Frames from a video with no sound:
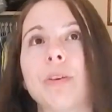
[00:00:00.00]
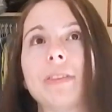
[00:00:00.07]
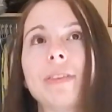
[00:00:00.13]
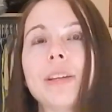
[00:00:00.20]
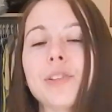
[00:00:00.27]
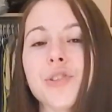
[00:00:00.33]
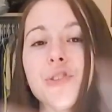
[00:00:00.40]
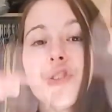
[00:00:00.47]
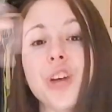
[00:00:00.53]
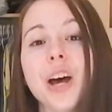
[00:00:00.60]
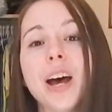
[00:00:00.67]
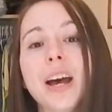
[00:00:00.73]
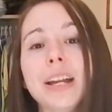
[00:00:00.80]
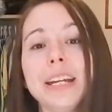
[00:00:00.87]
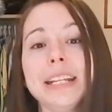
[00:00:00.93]
with the
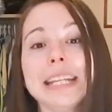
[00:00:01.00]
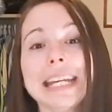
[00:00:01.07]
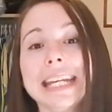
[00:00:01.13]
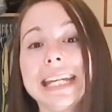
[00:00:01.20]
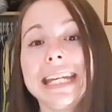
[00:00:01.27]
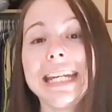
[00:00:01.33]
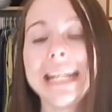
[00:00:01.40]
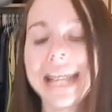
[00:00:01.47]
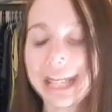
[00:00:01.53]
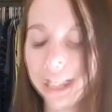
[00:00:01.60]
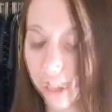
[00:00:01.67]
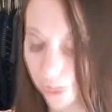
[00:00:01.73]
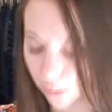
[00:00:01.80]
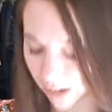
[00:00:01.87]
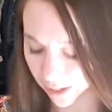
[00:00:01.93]
sun and the heat,
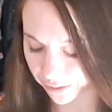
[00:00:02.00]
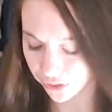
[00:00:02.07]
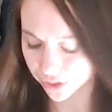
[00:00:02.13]
I could go